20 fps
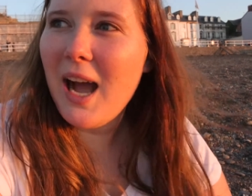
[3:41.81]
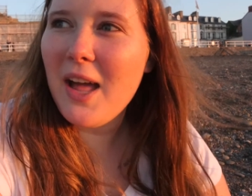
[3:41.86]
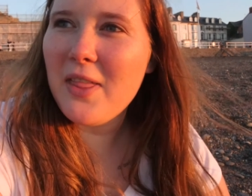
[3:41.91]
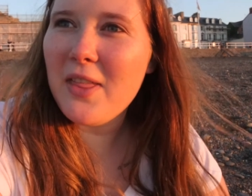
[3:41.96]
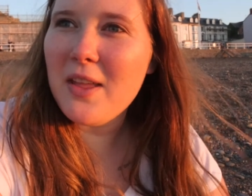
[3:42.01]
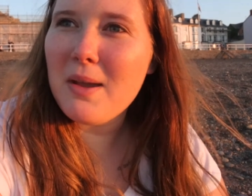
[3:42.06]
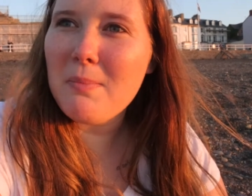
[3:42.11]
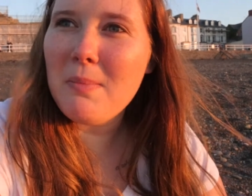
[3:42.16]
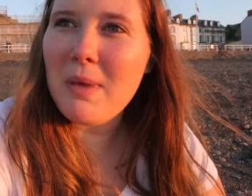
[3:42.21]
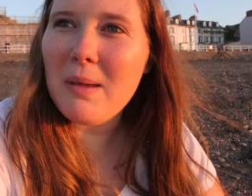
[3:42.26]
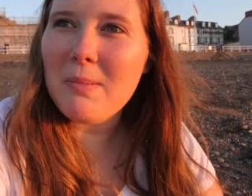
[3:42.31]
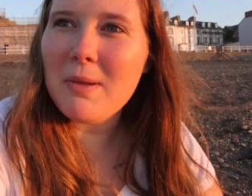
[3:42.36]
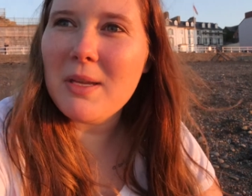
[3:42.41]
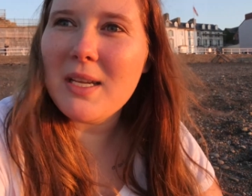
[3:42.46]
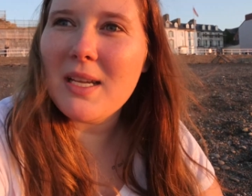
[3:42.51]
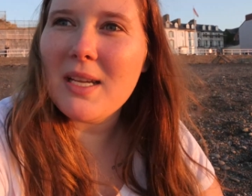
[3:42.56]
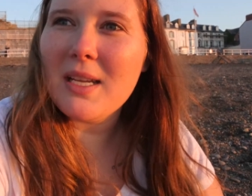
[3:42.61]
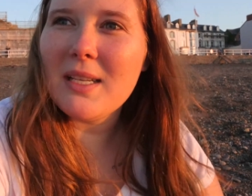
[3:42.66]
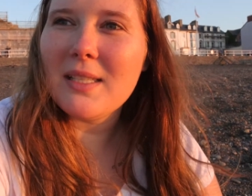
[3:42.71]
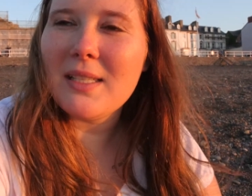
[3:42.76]
I think
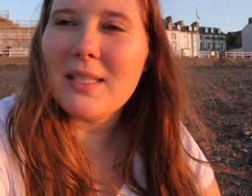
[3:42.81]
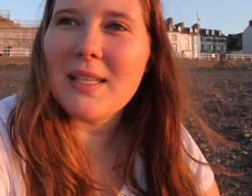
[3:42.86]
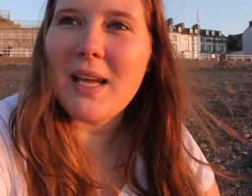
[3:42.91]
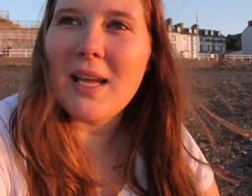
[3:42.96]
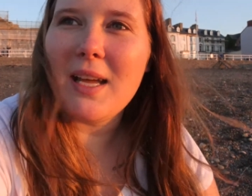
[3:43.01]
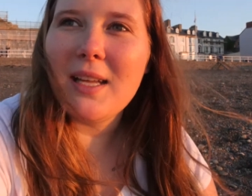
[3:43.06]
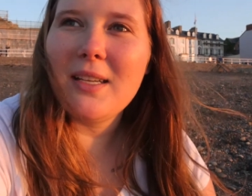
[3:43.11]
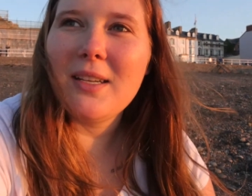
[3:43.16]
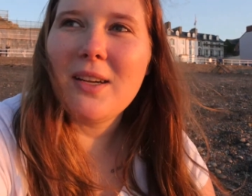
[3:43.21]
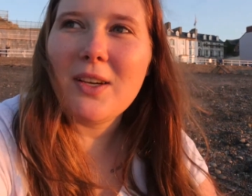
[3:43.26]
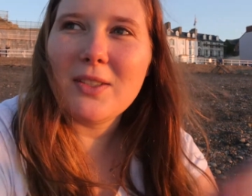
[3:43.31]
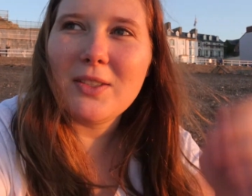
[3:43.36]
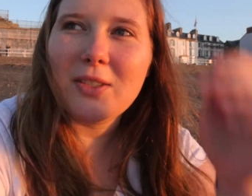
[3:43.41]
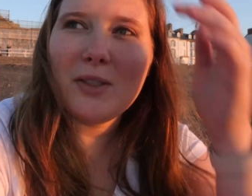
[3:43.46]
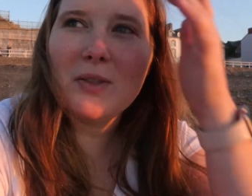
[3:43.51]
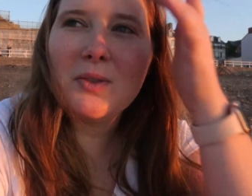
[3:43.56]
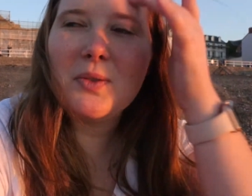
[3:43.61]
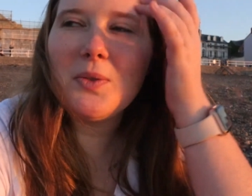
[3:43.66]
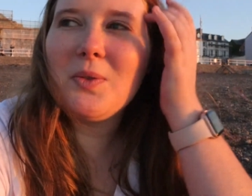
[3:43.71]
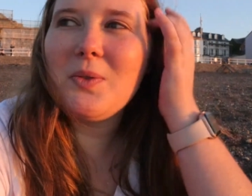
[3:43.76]
maybe instead I'll
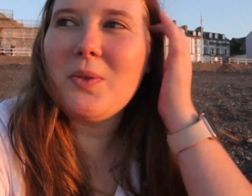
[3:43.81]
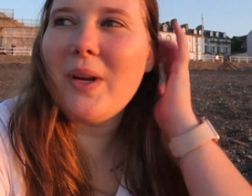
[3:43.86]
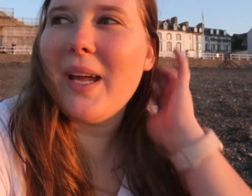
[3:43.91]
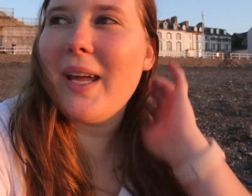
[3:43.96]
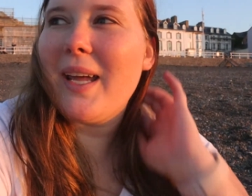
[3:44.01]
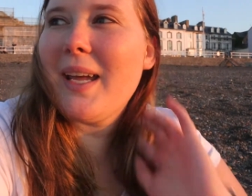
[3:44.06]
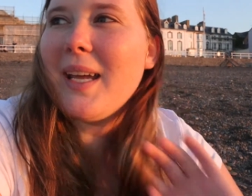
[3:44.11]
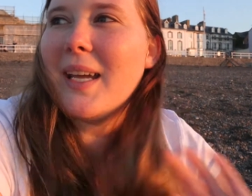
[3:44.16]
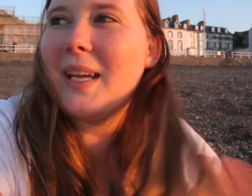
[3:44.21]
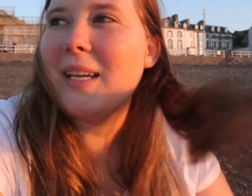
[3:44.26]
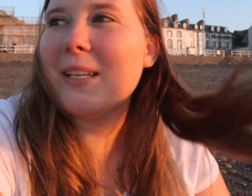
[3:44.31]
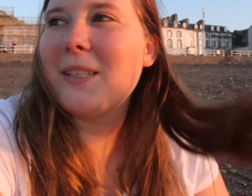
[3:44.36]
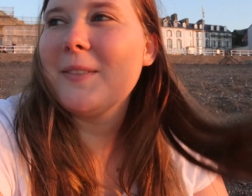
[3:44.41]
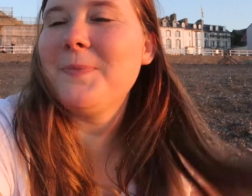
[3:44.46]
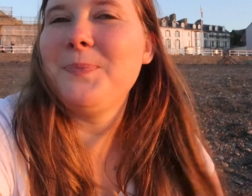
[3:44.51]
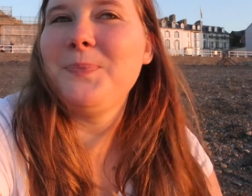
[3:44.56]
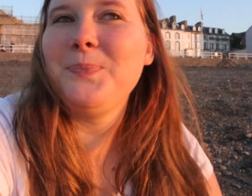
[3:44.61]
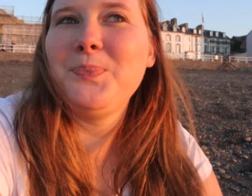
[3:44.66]
do a